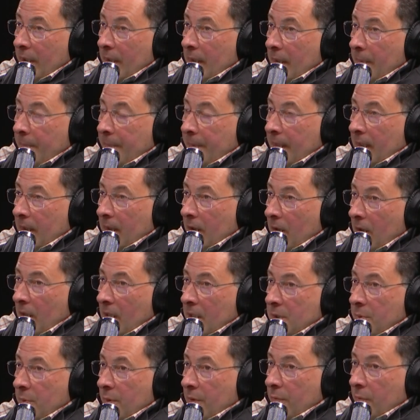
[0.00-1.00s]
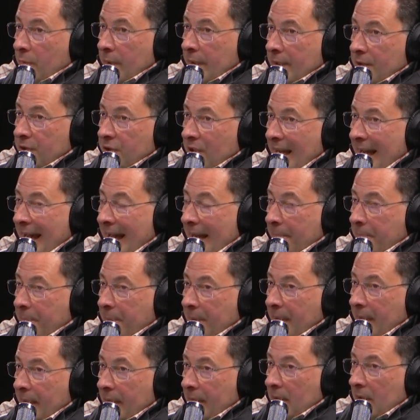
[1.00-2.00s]
had a Pitt loss with Rich
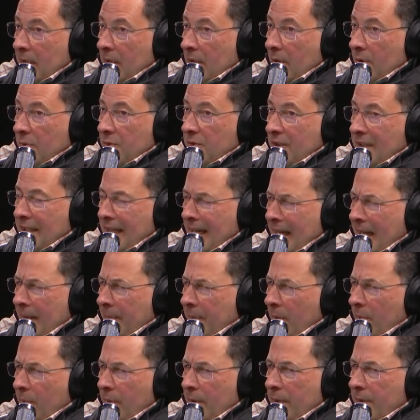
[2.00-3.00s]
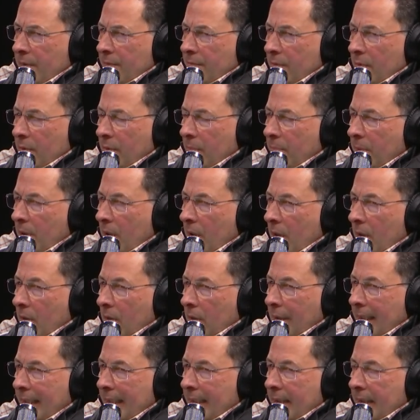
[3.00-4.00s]
at Pitt, close game, and we threw a
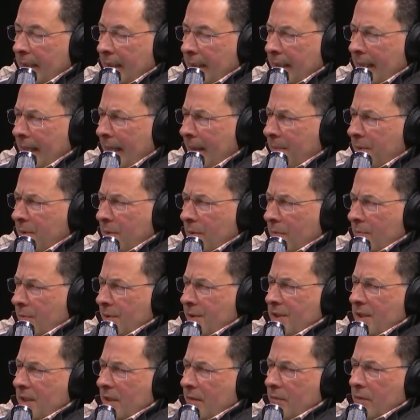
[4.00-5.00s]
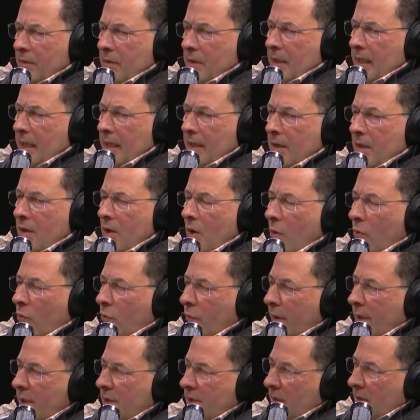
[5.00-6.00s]
ball late in the game to a receiver that had no
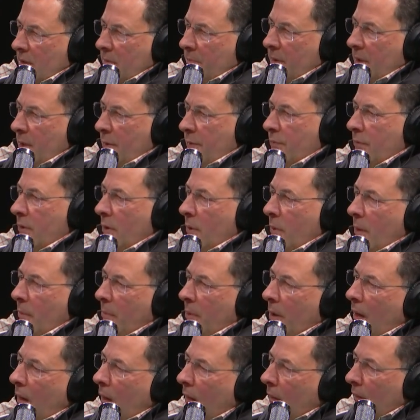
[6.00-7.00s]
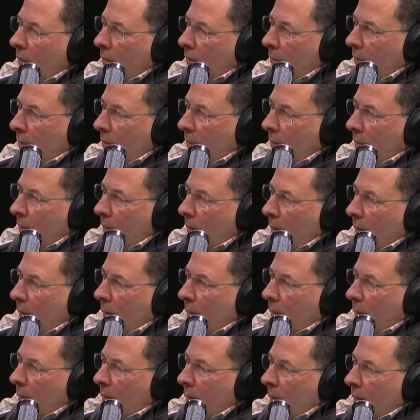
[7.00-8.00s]
reason to be thrown the ball.
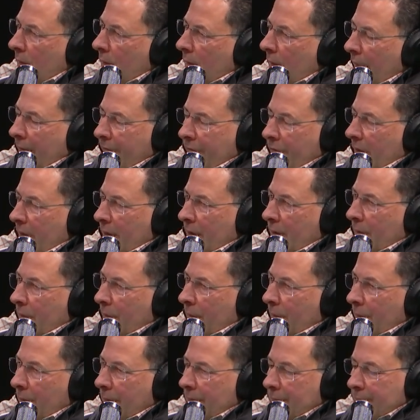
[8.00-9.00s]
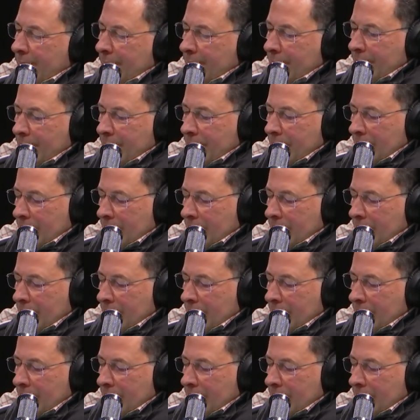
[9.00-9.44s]
I forget who it was.